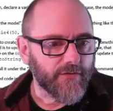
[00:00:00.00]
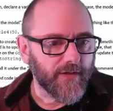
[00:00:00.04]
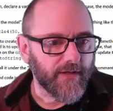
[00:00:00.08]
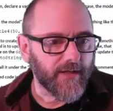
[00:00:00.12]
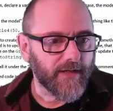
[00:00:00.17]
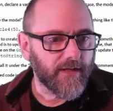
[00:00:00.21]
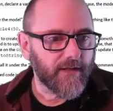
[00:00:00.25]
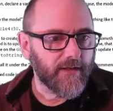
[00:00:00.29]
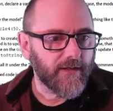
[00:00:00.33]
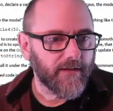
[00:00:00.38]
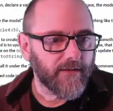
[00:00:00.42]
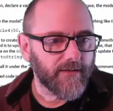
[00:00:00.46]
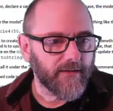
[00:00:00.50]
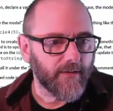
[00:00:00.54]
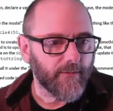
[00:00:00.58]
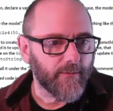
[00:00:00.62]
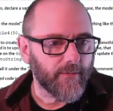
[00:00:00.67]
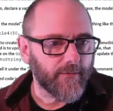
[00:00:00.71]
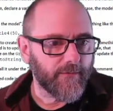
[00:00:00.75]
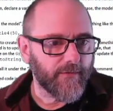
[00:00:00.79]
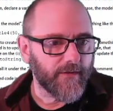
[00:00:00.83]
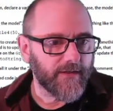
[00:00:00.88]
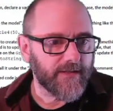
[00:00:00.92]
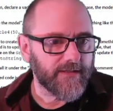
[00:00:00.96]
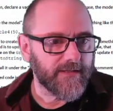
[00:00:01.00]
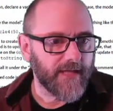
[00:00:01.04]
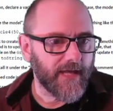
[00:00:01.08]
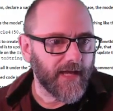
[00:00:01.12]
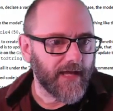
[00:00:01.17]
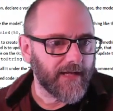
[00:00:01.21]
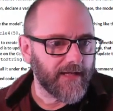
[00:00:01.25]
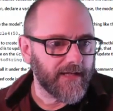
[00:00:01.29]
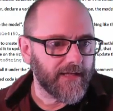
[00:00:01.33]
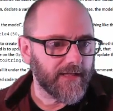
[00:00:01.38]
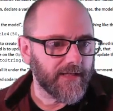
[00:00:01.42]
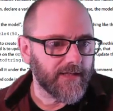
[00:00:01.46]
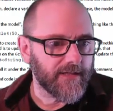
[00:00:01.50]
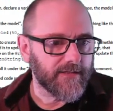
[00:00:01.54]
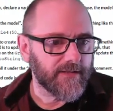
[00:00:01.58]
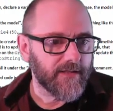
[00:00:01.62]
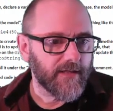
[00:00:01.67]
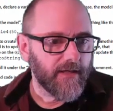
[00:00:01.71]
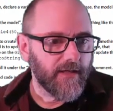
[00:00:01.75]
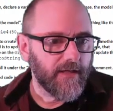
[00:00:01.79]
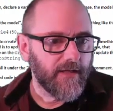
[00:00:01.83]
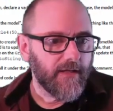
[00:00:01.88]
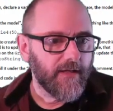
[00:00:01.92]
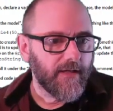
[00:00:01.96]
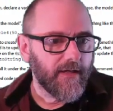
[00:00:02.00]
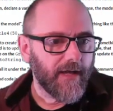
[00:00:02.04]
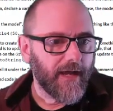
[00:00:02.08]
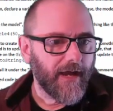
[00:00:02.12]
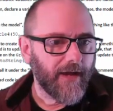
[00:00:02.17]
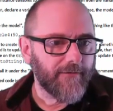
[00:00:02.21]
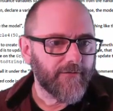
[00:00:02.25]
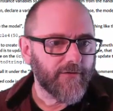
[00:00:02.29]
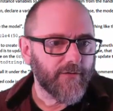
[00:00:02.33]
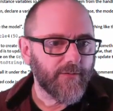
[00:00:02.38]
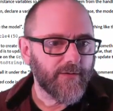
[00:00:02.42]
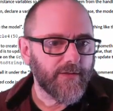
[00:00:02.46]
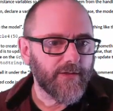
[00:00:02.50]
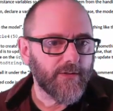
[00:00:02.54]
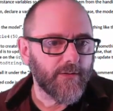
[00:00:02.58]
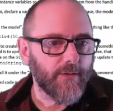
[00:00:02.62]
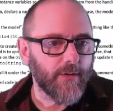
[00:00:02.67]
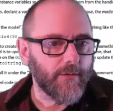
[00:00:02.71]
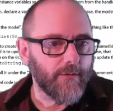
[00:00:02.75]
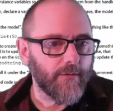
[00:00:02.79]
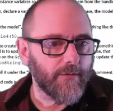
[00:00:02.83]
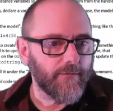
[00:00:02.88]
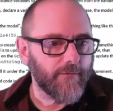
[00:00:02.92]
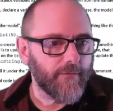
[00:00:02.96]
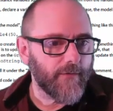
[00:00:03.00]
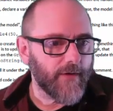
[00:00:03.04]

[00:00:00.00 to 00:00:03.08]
trick that would fix that is, after we do a